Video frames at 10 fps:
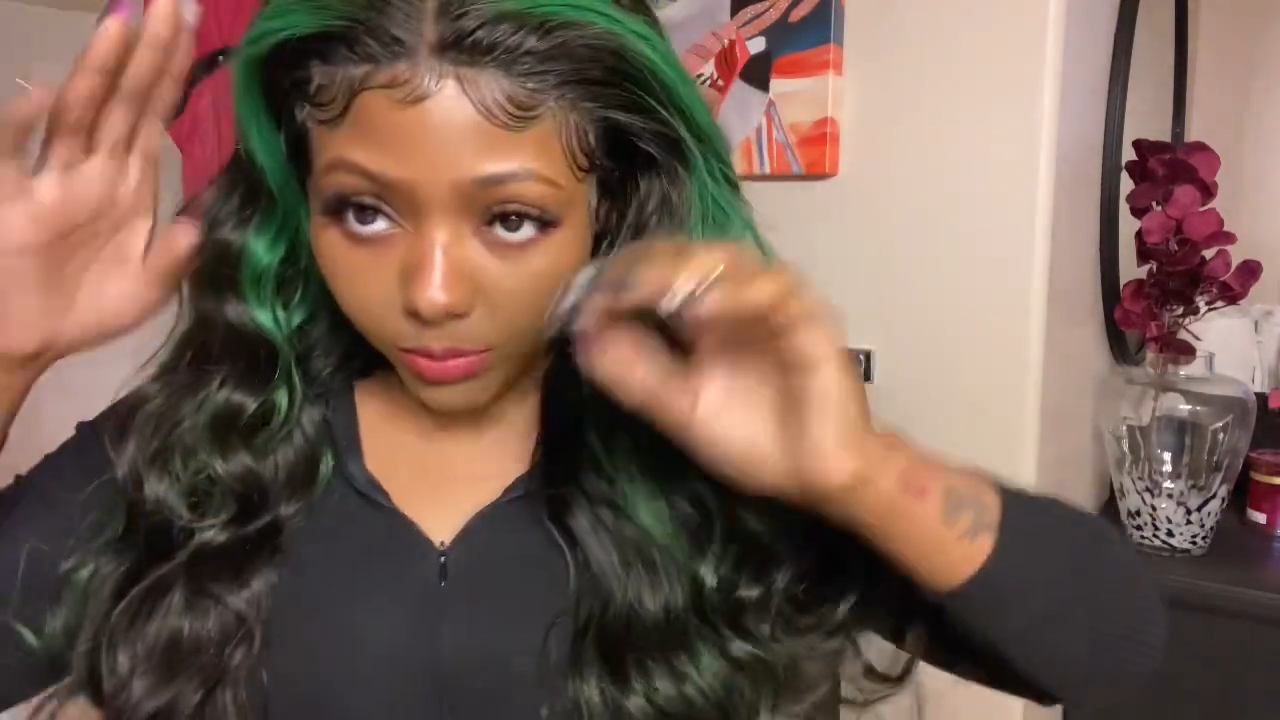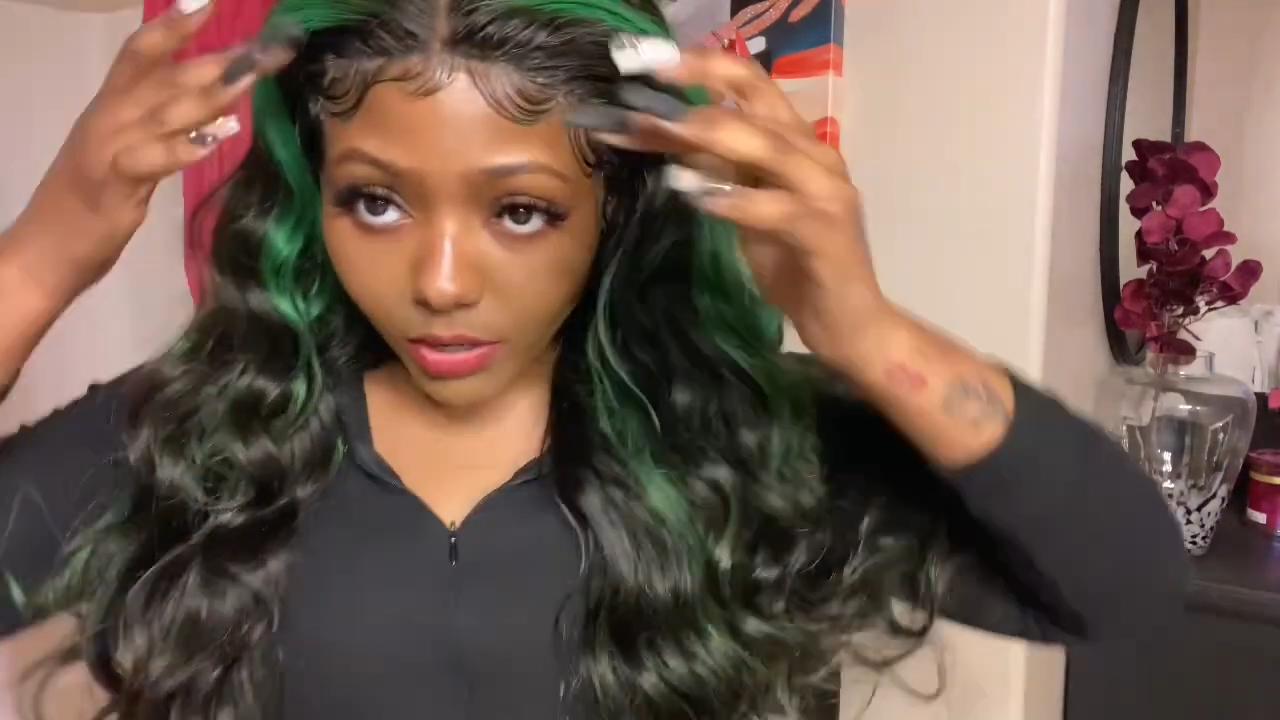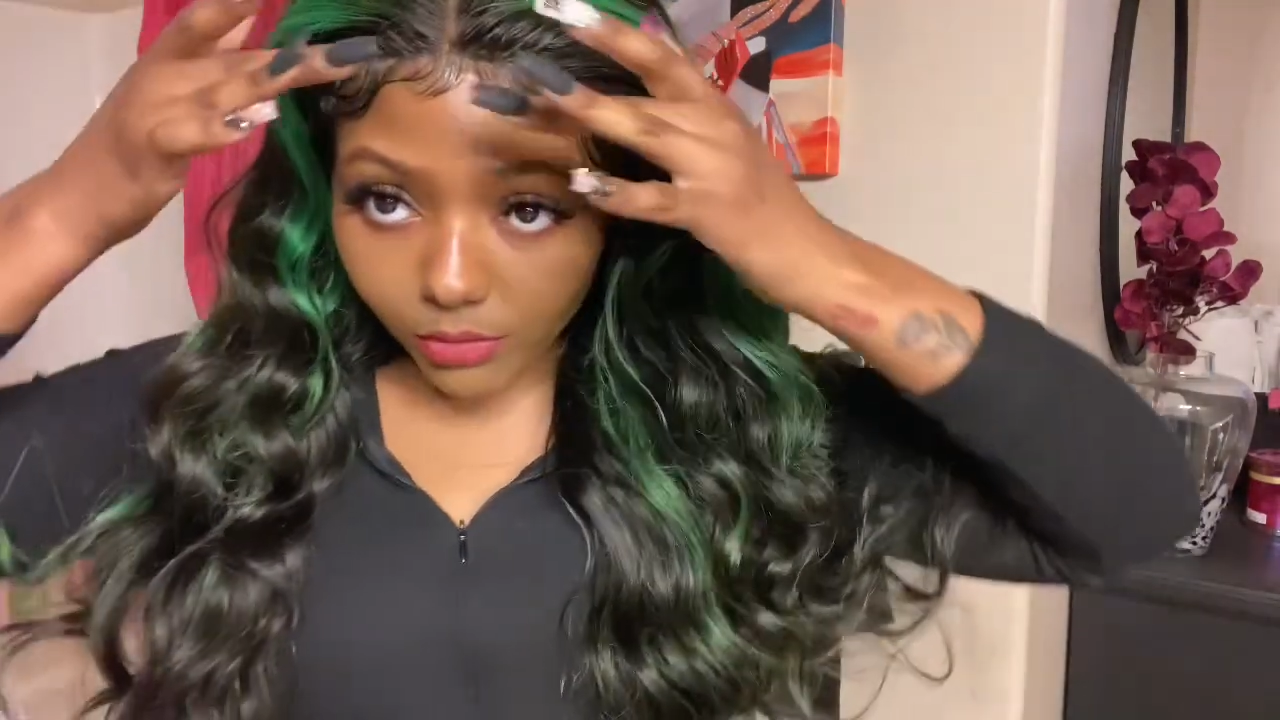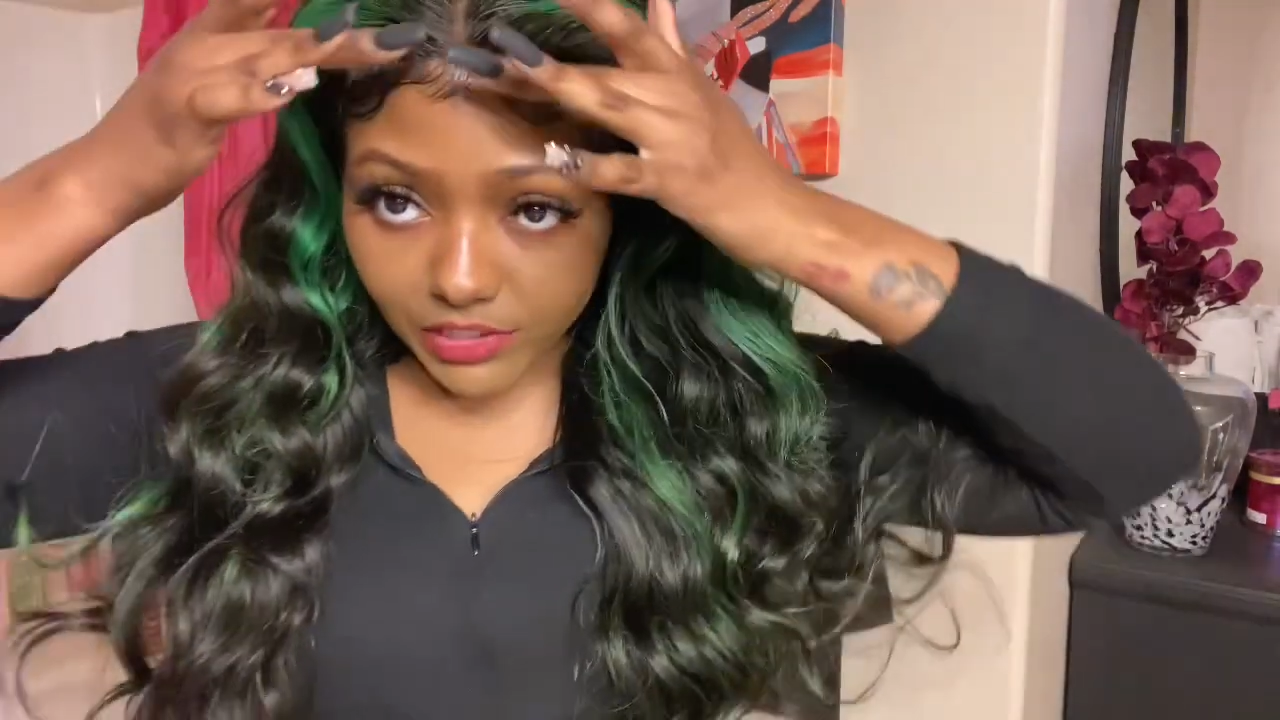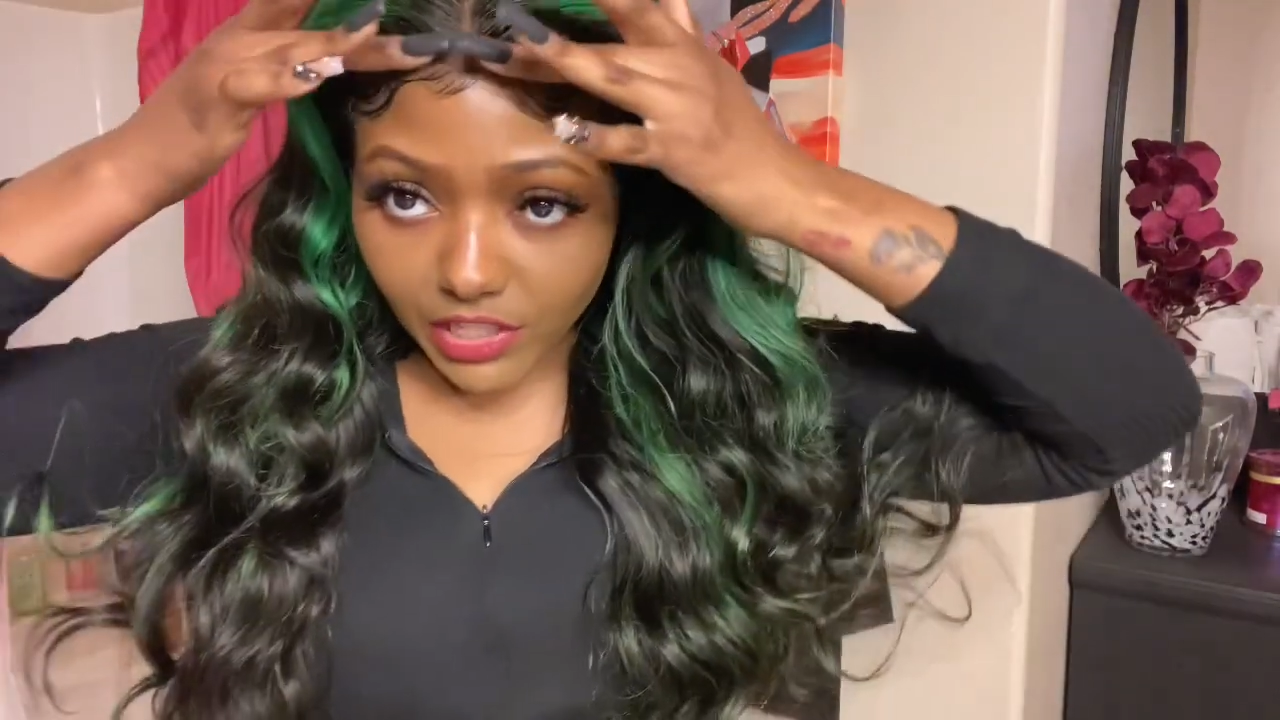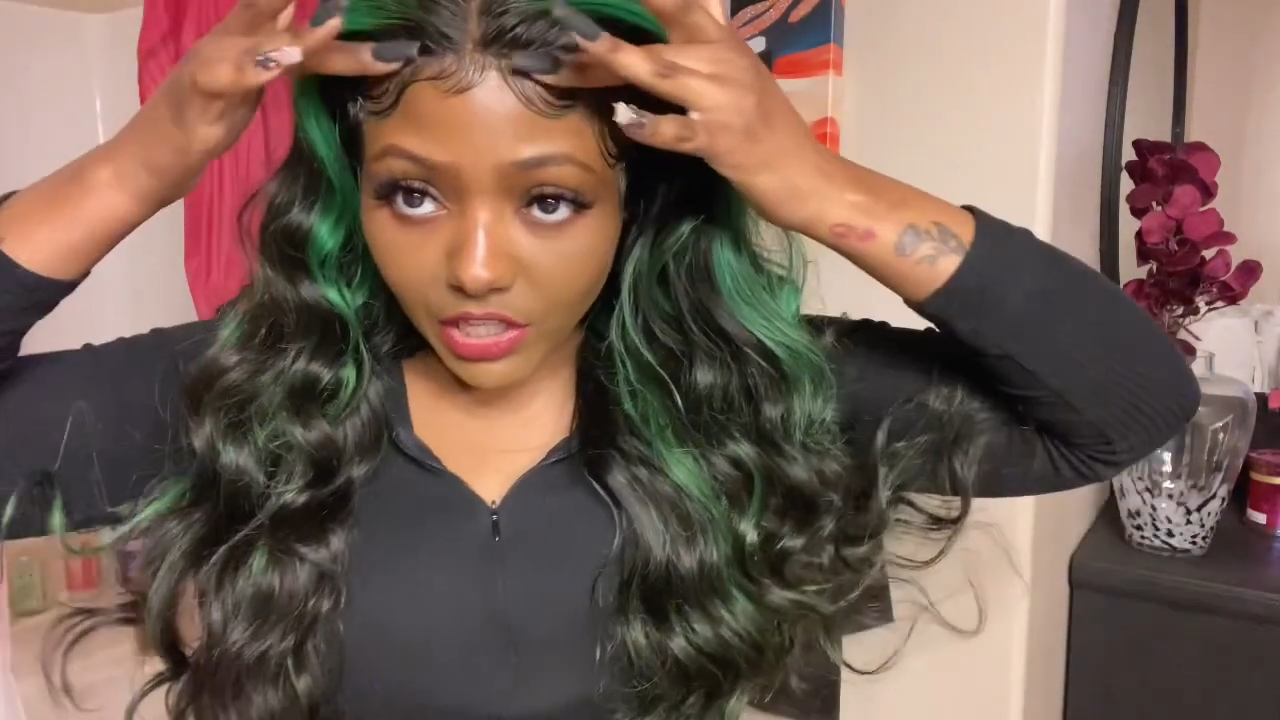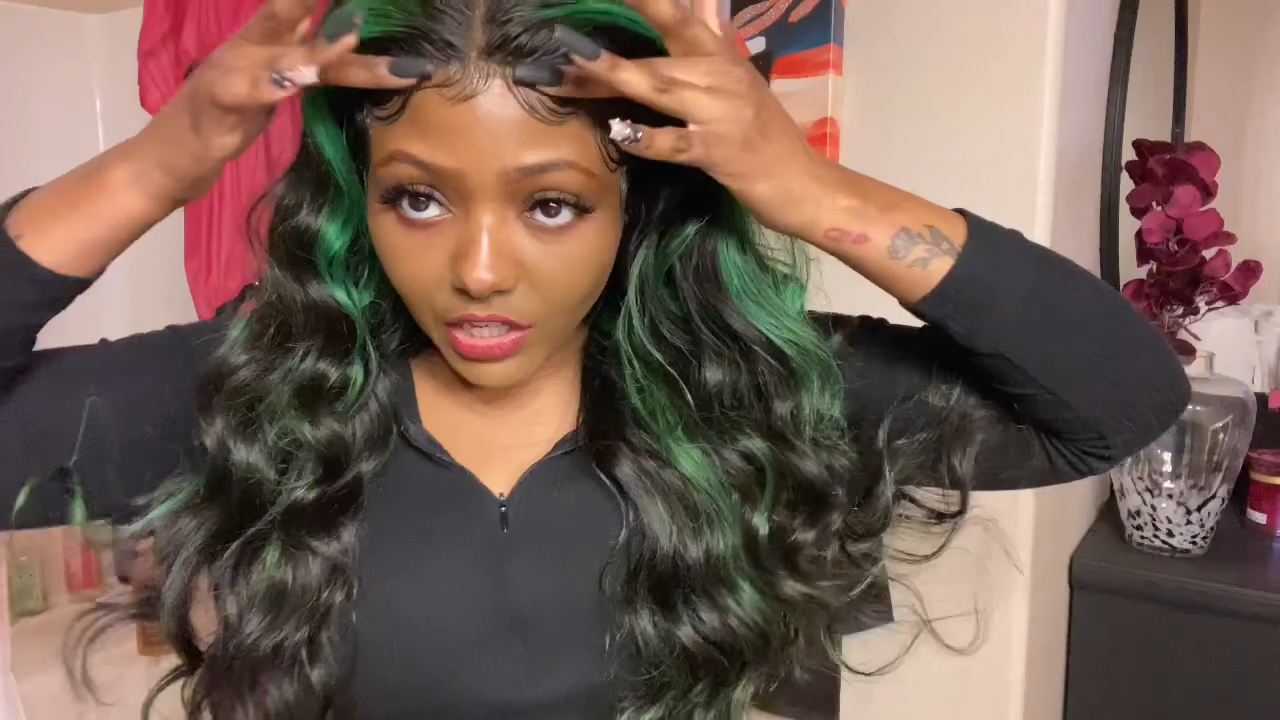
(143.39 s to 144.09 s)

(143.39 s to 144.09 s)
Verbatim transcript: probably get